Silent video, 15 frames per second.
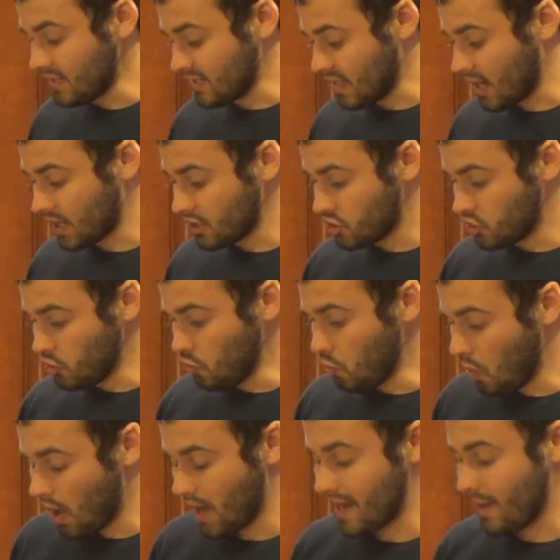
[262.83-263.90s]
size you
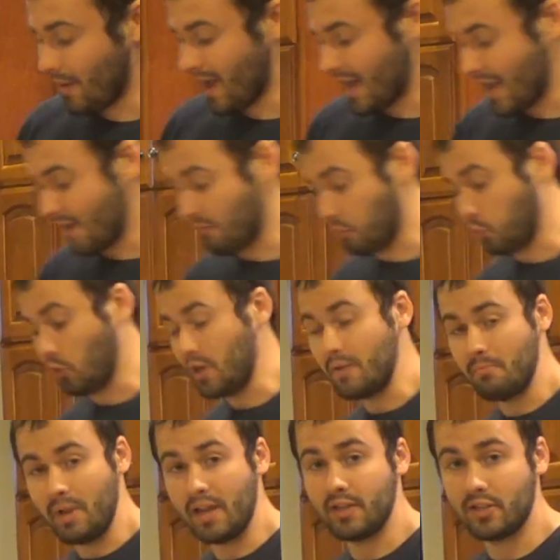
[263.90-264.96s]
want. Now I have pretty
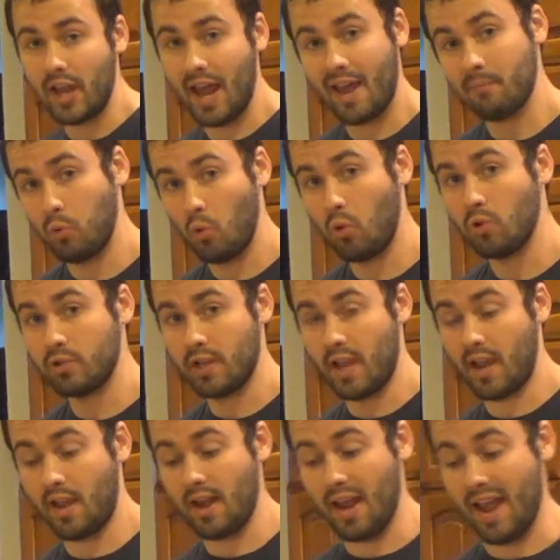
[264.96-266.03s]
big tadpoles,
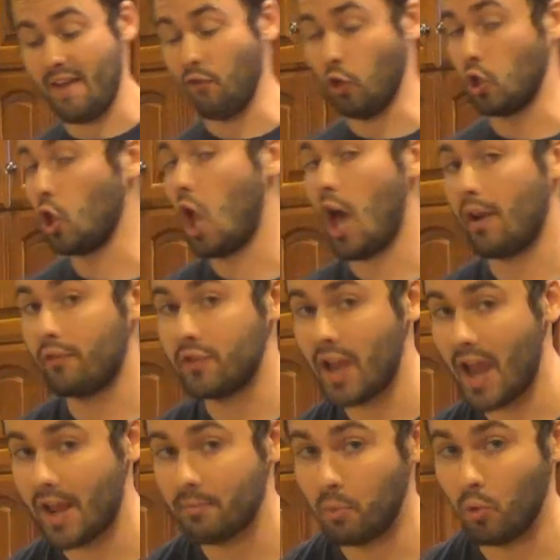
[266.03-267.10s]
and I have a lot of
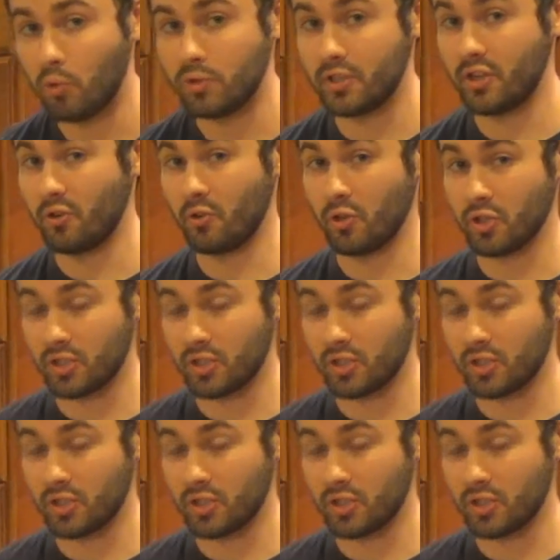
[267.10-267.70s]
tadpoles that are the